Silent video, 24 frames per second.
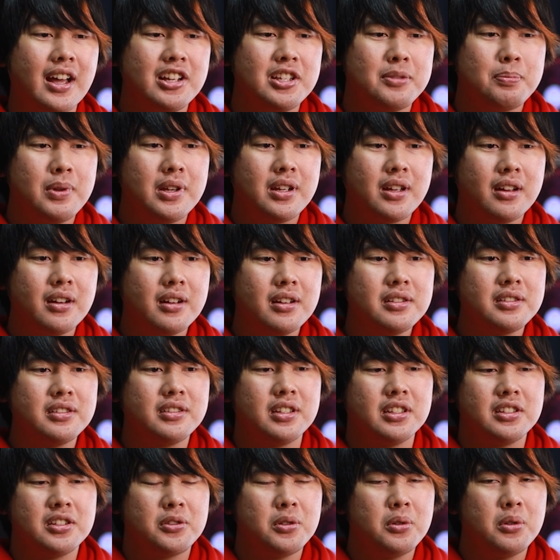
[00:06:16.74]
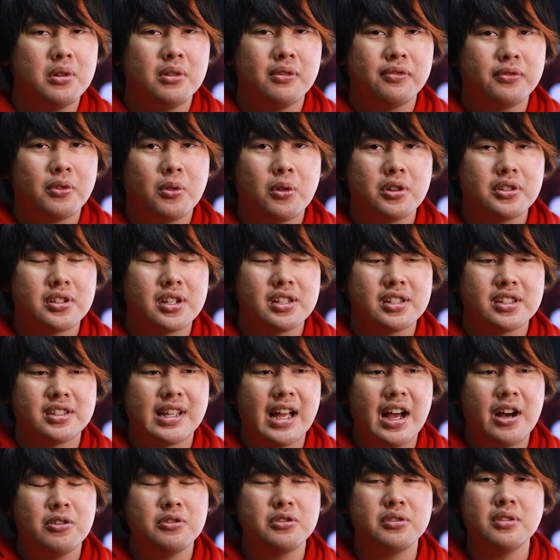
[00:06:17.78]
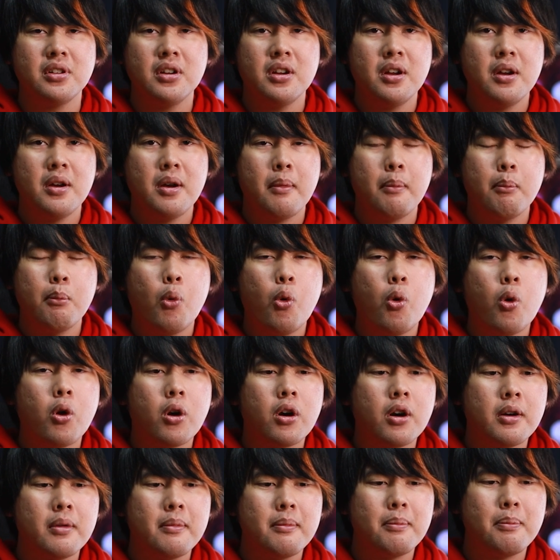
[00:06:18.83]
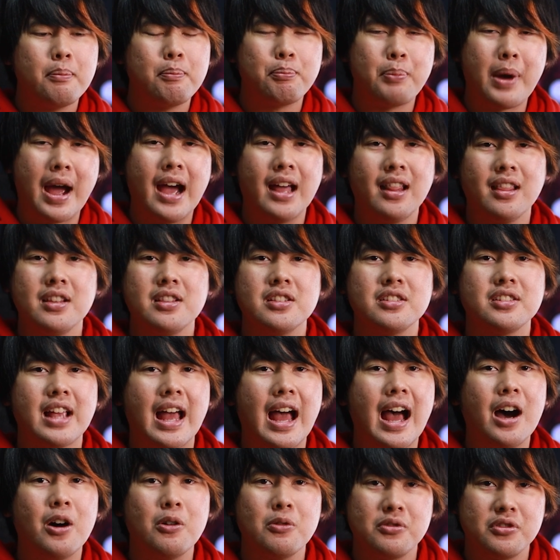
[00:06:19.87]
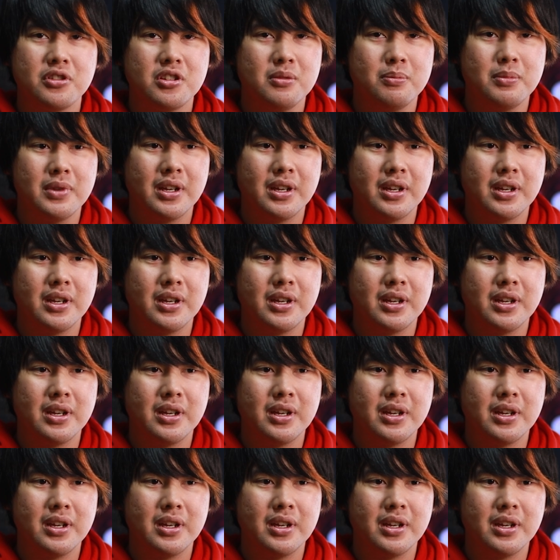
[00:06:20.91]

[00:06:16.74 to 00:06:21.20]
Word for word: that is because the Studio 4 just sounds more balance out to